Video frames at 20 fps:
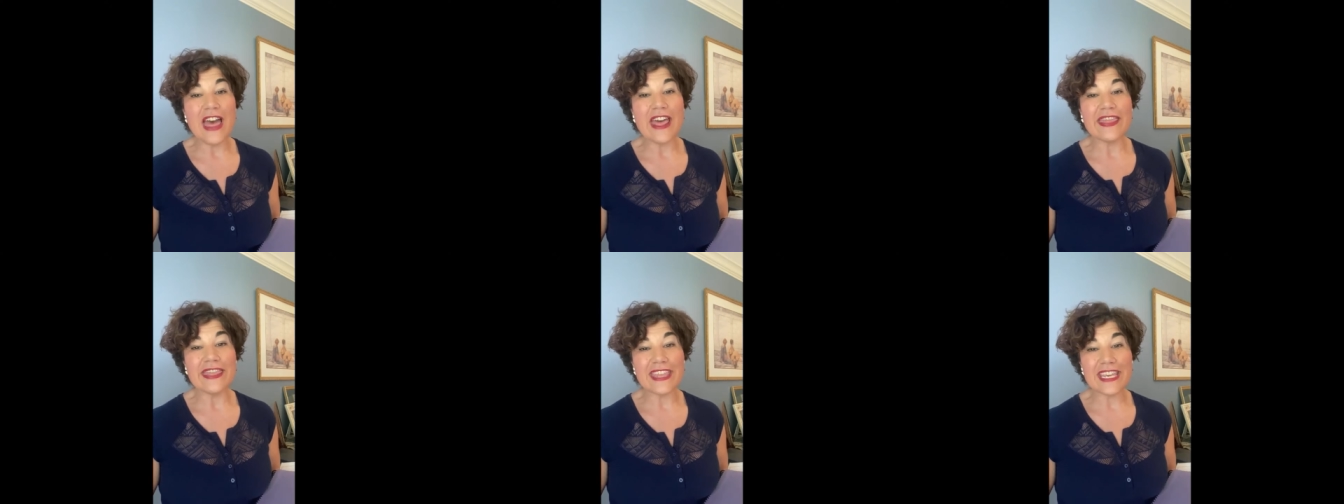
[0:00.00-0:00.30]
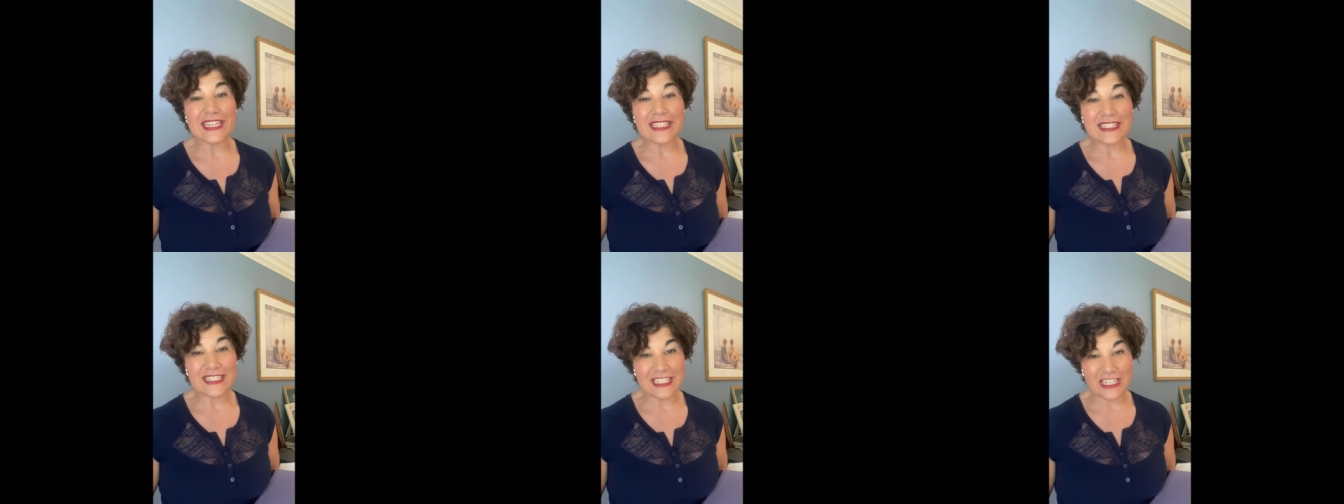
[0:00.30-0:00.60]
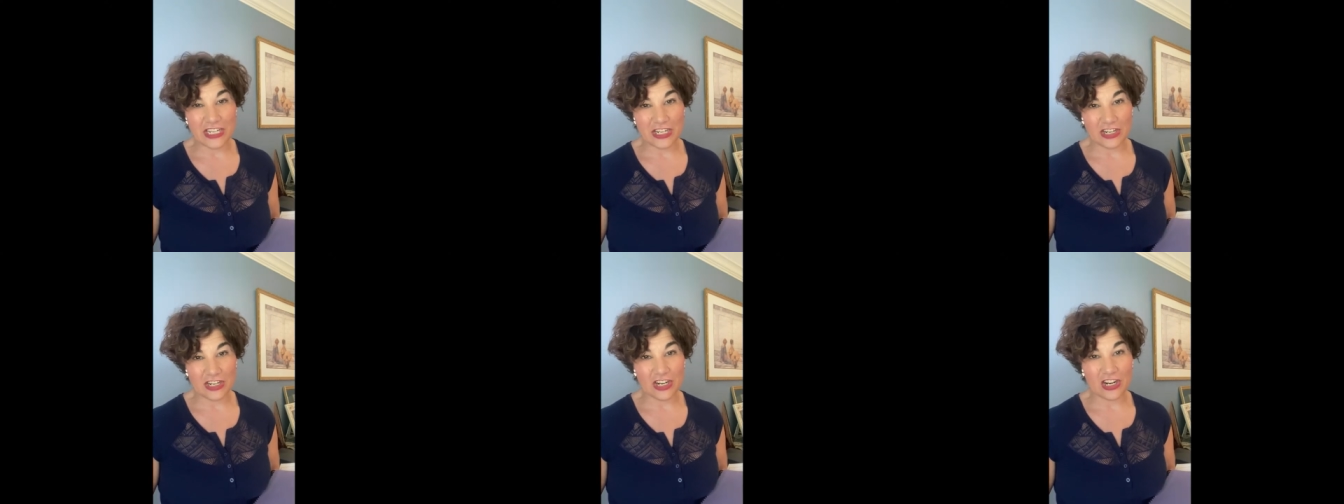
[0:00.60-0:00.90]
this
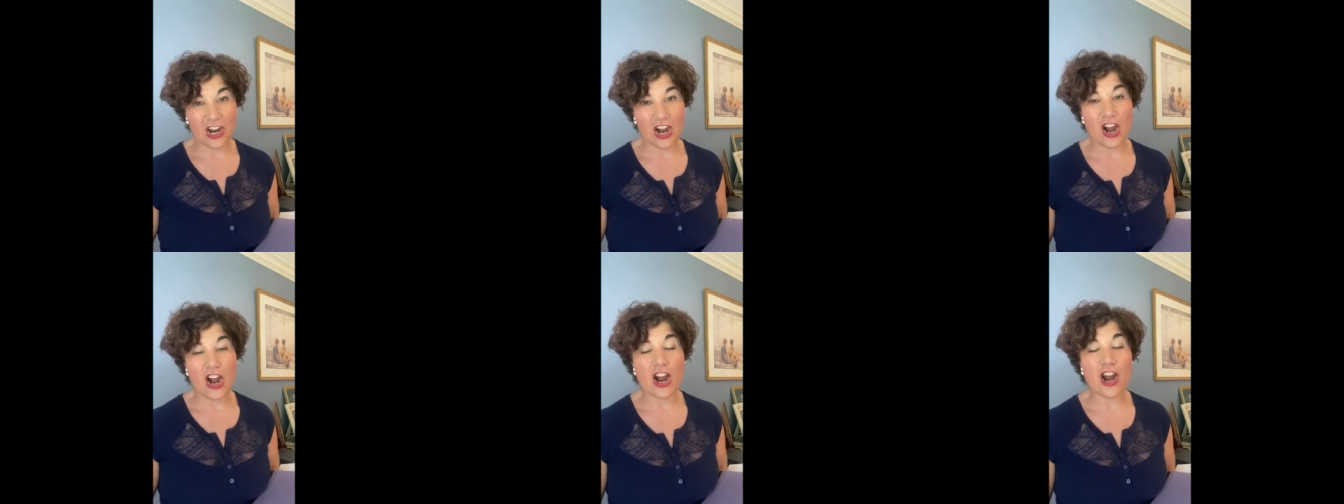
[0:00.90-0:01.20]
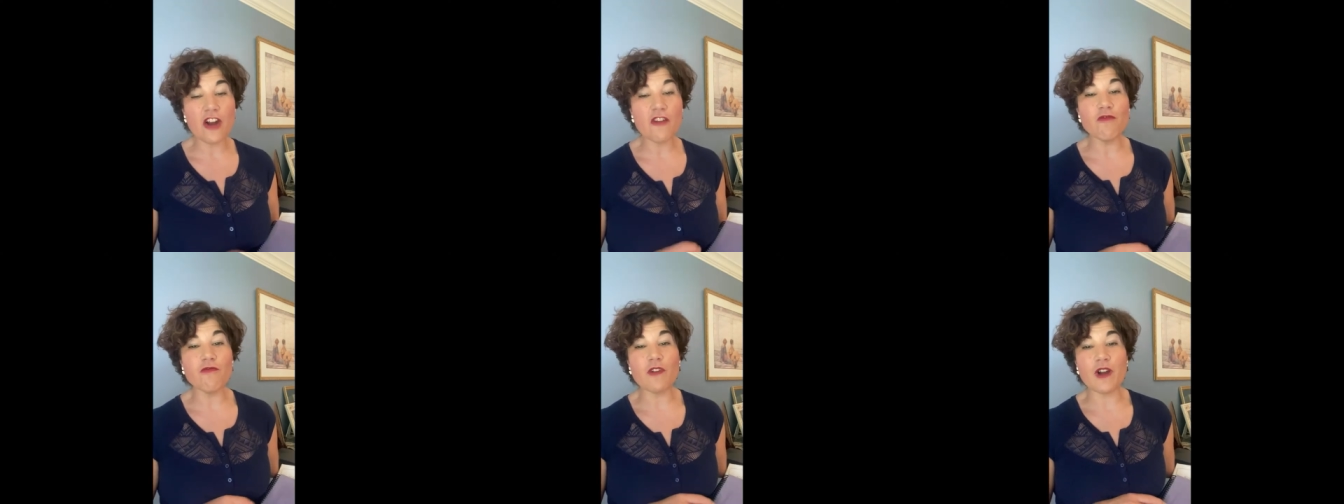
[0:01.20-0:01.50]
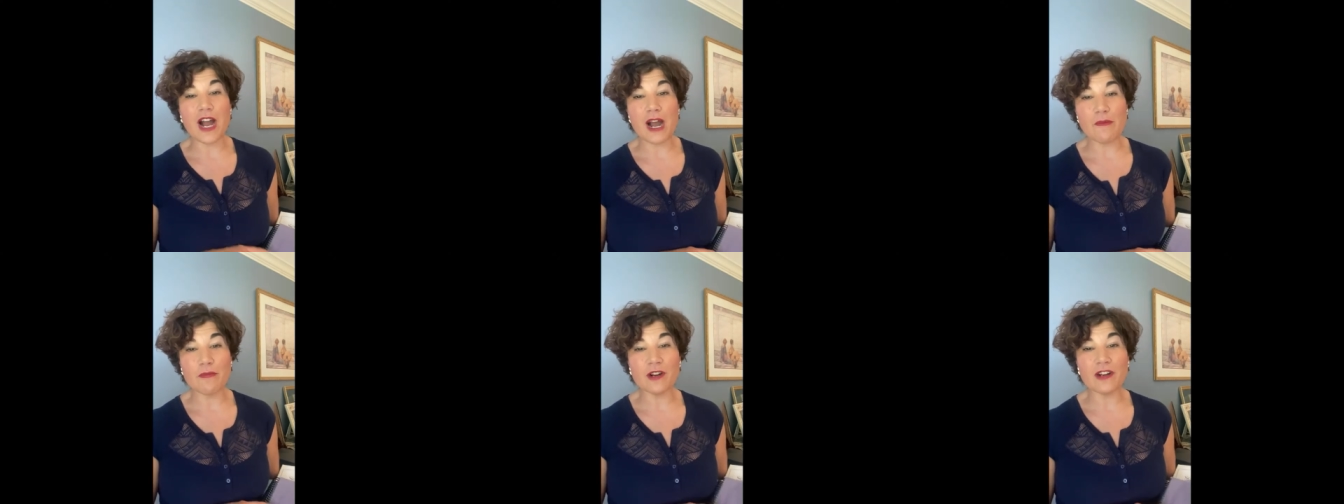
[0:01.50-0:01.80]
year our
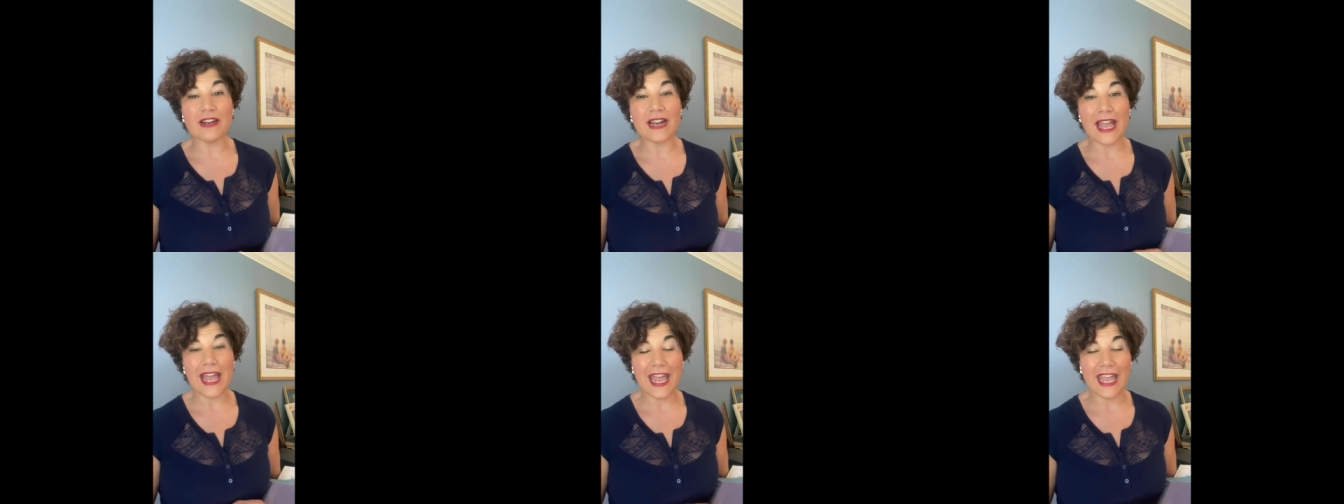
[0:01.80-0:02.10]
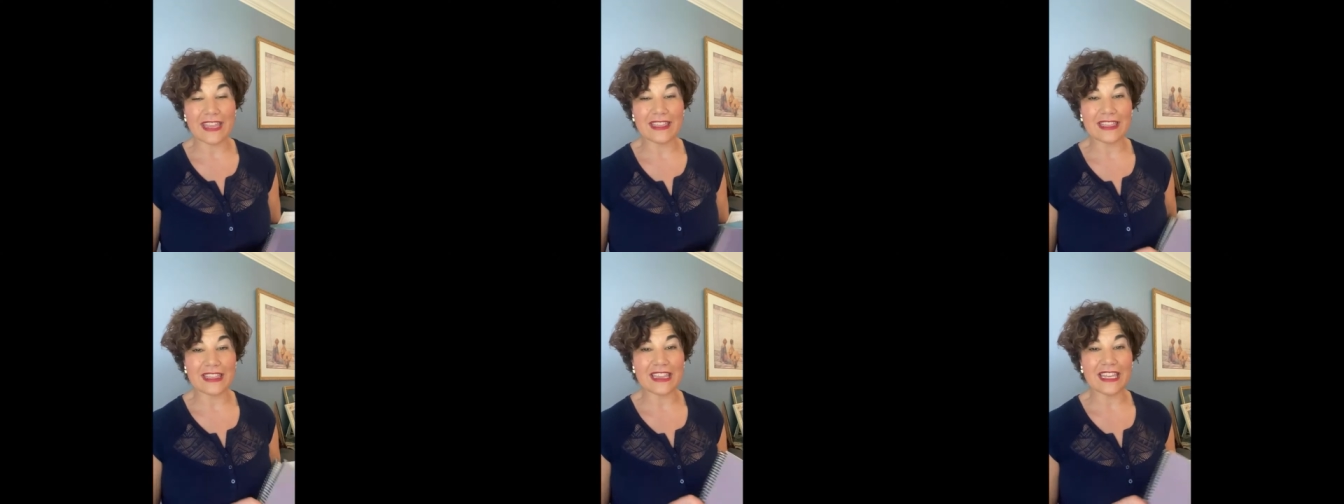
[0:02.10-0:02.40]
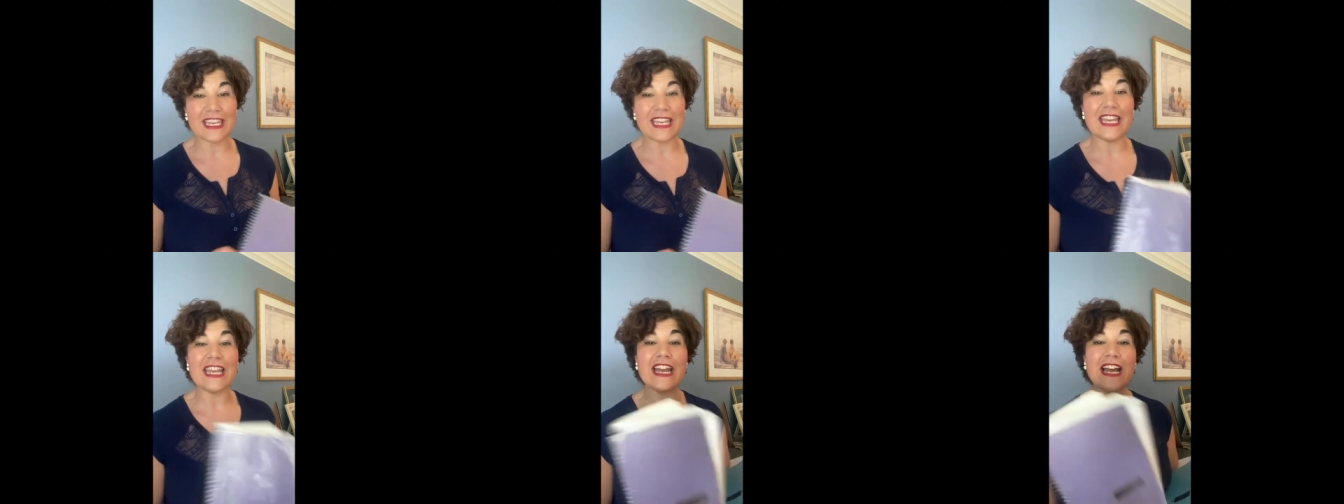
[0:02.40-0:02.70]
Robert
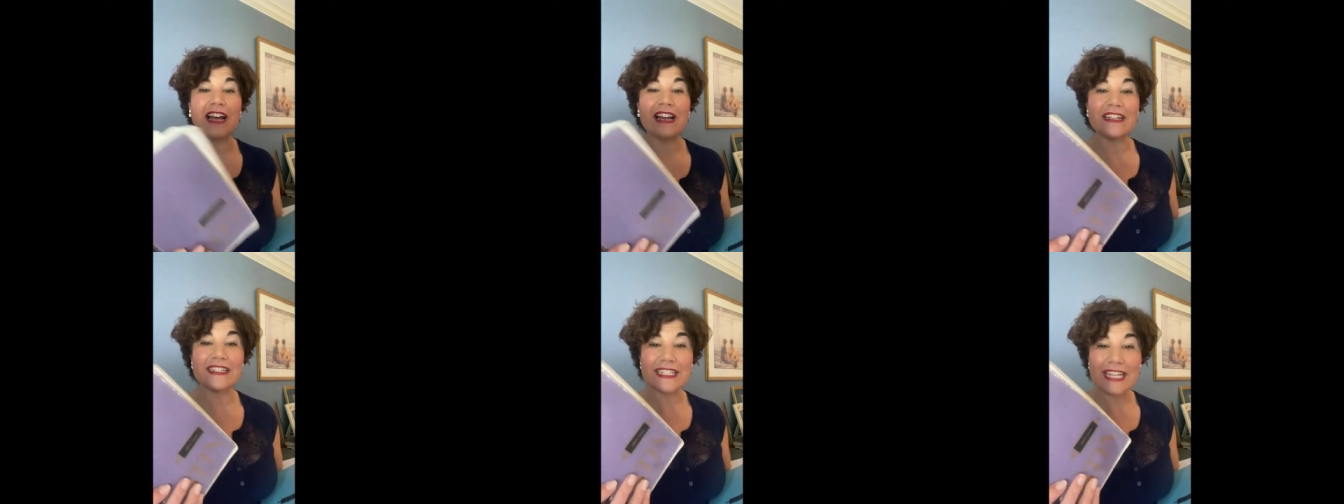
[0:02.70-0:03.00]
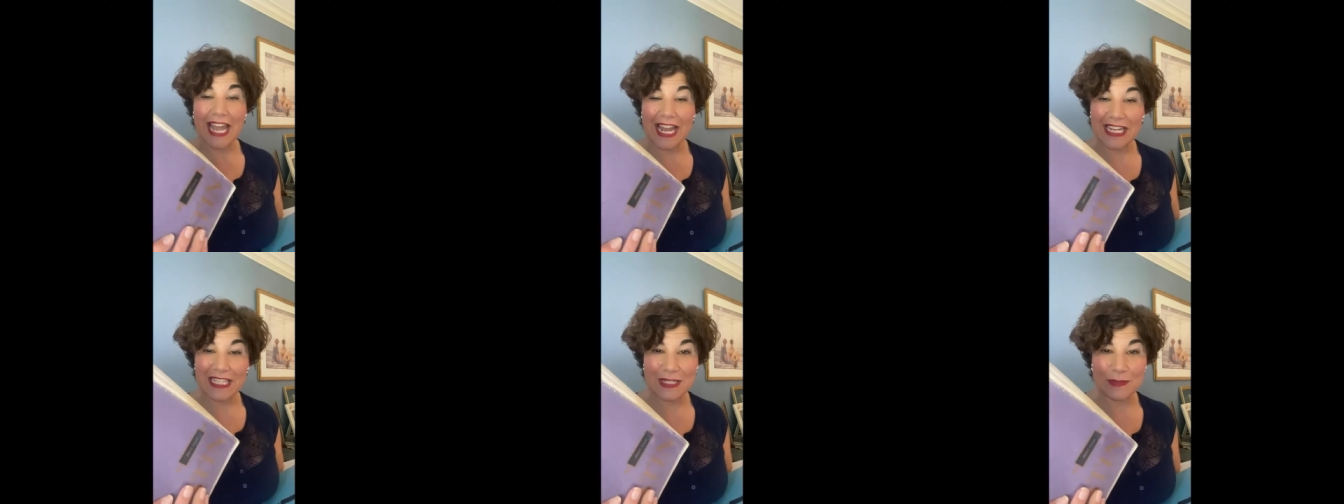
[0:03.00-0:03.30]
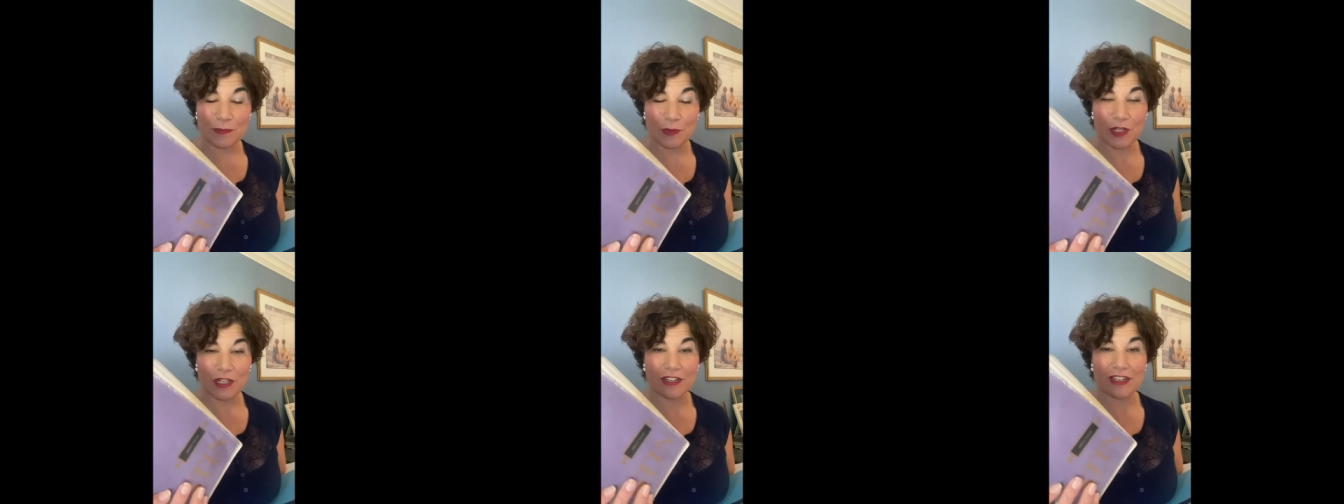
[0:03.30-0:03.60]
Henley
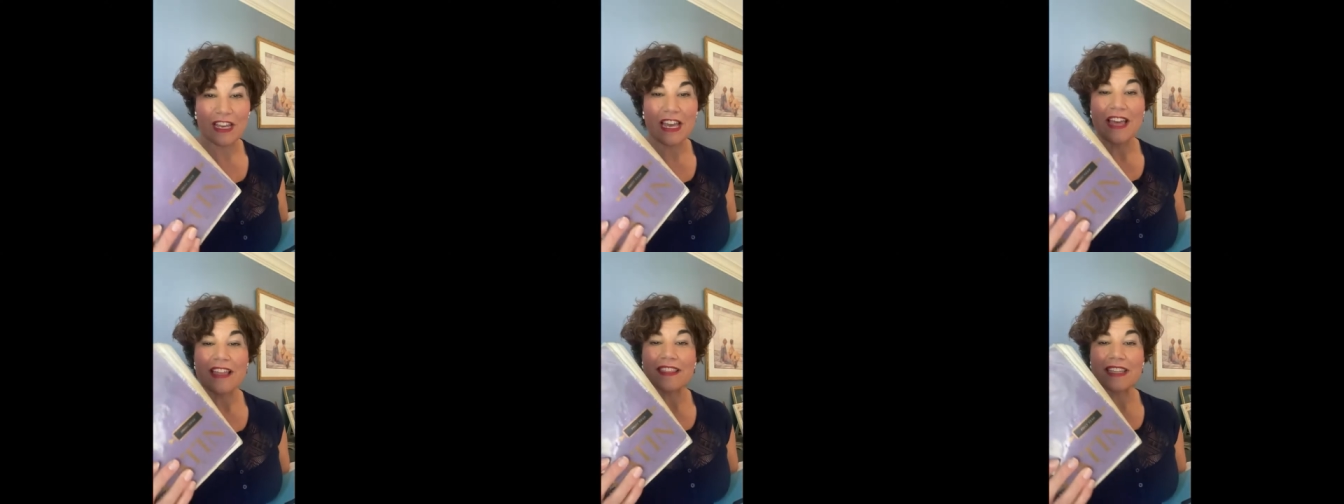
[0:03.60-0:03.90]
textbook.